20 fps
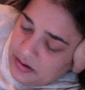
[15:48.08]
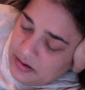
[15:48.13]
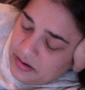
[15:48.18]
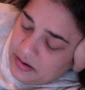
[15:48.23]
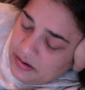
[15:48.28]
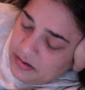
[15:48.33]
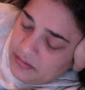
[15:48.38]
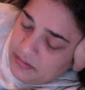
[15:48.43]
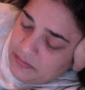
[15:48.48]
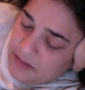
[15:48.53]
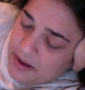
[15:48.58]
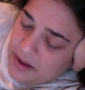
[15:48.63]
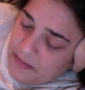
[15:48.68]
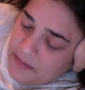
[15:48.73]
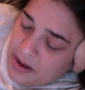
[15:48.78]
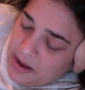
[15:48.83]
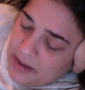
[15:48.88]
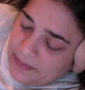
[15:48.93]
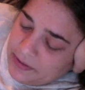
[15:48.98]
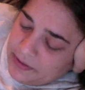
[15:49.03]
My mom
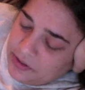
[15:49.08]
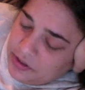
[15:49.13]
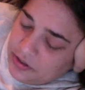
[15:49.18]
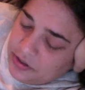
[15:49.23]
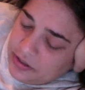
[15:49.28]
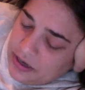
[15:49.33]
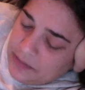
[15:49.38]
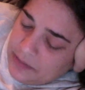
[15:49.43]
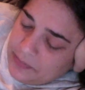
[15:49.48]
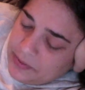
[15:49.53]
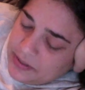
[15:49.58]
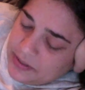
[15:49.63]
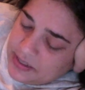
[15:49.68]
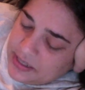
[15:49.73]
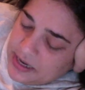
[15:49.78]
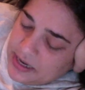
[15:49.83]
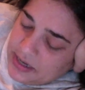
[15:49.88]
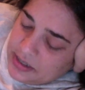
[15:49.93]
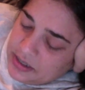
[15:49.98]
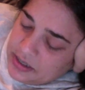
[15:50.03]
stood up and
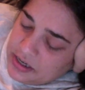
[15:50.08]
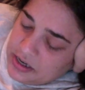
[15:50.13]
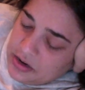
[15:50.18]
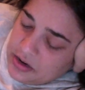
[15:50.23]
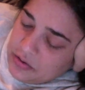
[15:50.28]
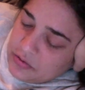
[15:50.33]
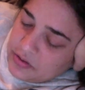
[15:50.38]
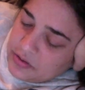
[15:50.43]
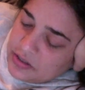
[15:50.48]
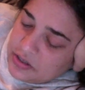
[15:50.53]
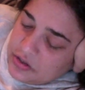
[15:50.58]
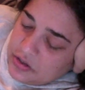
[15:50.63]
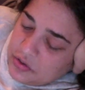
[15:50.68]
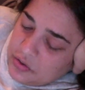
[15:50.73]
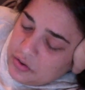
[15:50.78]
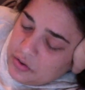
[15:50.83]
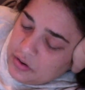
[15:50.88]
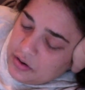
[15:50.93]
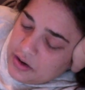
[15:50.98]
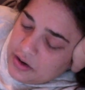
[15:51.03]
said, close the
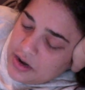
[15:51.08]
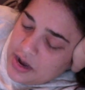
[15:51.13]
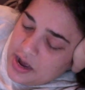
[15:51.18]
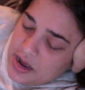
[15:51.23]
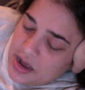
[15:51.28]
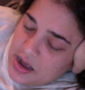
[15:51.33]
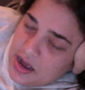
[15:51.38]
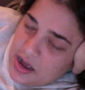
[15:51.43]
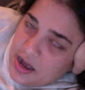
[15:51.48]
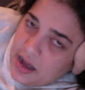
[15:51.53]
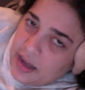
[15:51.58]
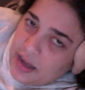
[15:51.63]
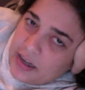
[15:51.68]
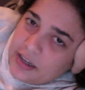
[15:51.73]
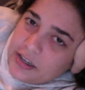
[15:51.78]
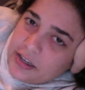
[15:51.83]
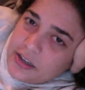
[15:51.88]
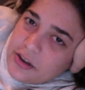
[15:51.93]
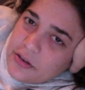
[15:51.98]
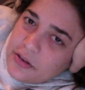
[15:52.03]
door. I
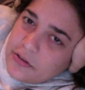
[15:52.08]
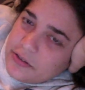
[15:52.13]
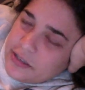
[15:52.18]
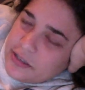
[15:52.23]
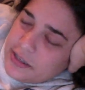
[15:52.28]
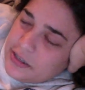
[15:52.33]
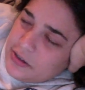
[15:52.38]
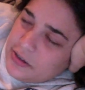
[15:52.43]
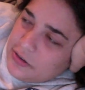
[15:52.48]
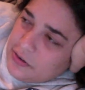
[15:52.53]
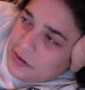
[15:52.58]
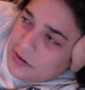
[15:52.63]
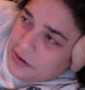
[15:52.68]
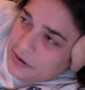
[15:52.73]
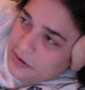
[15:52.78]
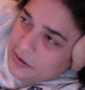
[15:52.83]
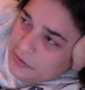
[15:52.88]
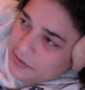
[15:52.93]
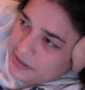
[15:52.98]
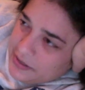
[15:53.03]
closed the door
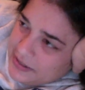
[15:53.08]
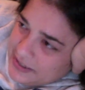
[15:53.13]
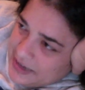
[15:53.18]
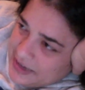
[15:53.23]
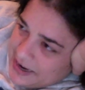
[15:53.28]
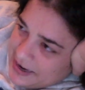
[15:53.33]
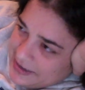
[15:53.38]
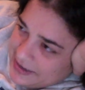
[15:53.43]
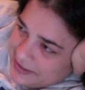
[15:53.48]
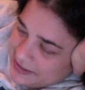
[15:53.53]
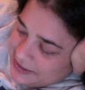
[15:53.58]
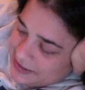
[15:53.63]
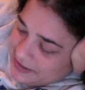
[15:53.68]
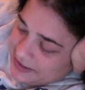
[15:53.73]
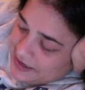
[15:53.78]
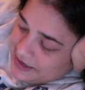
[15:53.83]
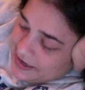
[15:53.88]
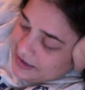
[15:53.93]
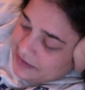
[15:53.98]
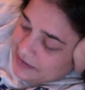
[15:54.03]
only to ask
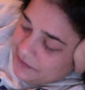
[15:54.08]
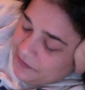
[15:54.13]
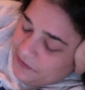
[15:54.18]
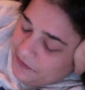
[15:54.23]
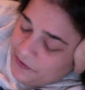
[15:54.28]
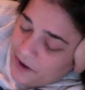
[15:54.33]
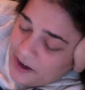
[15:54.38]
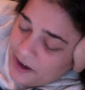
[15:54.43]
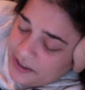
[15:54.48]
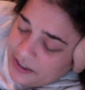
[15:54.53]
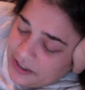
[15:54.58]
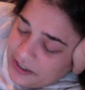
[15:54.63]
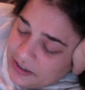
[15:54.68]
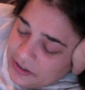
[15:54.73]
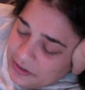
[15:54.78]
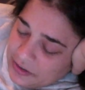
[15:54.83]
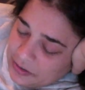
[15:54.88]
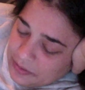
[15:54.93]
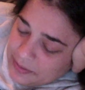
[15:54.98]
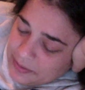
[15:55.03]
again. Fuck you,
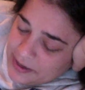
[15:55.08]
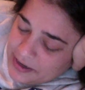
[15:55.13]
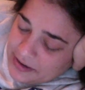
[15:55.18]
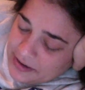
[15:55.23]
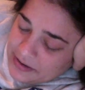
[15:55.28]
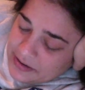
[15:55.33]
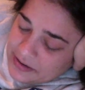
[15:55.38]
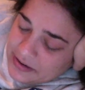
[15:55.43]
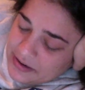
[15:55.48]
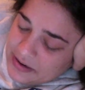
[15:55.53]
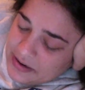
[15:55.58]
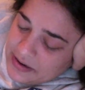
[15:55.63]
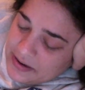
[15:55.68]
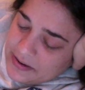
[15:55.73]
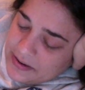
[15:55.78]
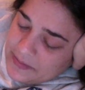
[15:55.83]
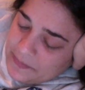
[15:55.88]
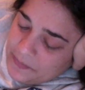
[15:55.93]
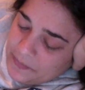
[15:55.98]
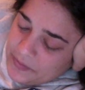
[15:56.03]
man.
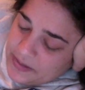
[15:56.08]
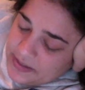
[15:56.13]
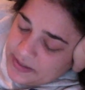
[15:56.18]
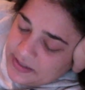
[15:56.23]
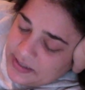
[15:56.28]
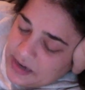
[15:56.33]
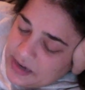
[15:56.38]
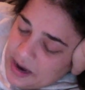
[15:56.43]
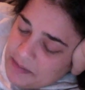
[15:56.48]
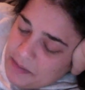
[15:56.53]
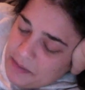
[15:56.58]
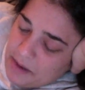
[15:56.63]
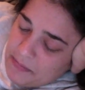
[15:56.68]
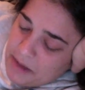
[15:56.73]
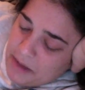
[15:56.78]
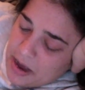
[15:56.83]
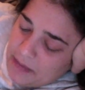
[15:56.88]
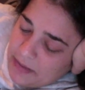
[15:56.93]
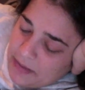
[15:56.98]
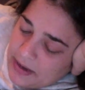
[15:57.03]
This time my mom
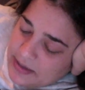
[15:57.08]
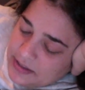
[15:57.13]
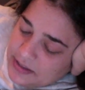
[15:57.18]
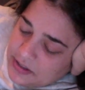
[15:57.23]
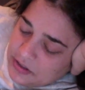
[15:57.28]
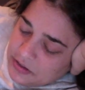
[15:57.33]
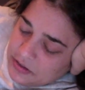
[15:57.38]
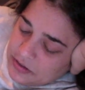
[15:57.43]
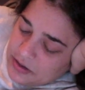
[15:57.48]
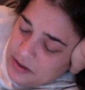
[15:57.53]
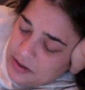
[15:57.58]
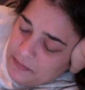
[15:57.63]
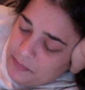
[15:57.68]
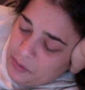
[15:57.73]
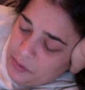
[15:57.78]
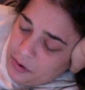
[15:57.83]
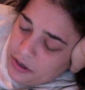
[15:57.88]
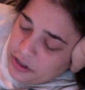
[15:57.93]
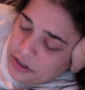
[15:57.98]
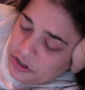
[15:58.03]
answered. A boy
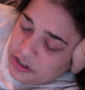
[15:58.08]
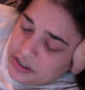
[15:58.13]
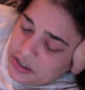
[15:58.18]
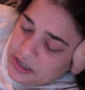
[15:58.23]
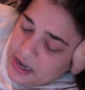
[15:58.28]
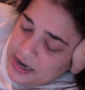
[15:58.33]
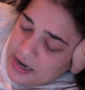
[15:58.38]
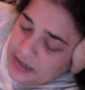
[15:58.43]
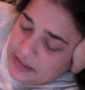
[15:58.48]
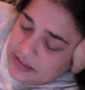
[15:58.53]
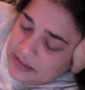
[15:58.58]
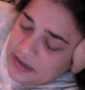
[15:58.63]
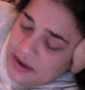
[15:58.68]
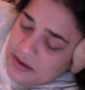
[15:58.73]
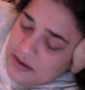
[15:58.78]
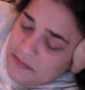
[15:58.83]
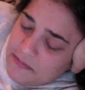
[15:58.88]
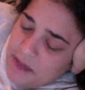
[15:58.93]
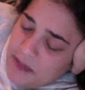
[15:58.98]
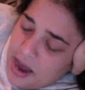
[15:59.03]
she liked,
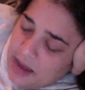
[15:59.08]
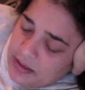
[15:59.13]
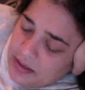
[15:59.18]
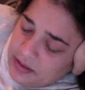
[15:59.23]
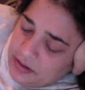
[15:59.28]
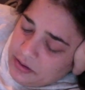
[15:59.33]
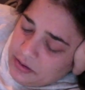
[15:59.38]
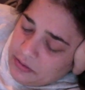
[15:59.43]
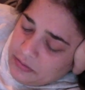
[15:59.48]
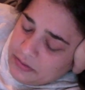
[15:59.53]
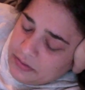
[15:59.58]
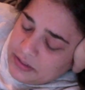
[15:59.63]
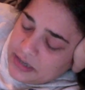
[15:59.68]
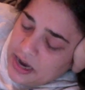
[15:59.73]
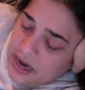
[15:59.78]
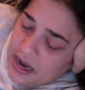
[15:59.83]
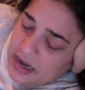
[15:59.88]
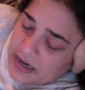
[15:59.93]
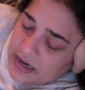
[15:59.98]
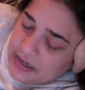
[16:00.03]
Matthew,
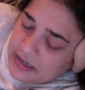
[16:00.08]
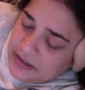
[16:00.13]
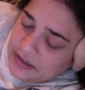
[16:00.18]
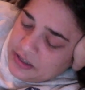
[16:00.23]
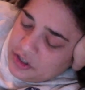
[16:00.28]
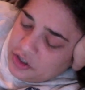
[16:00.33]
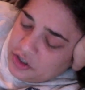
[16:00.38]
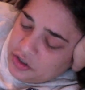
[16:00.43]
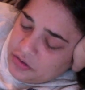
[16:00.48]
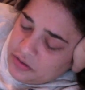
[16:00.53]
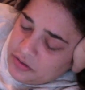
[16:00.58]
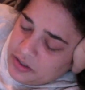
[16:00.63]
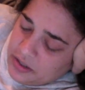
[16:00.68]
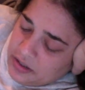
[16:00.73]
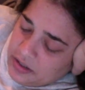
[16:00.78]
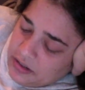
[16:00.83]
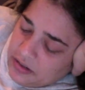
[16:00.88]
died in the shooting.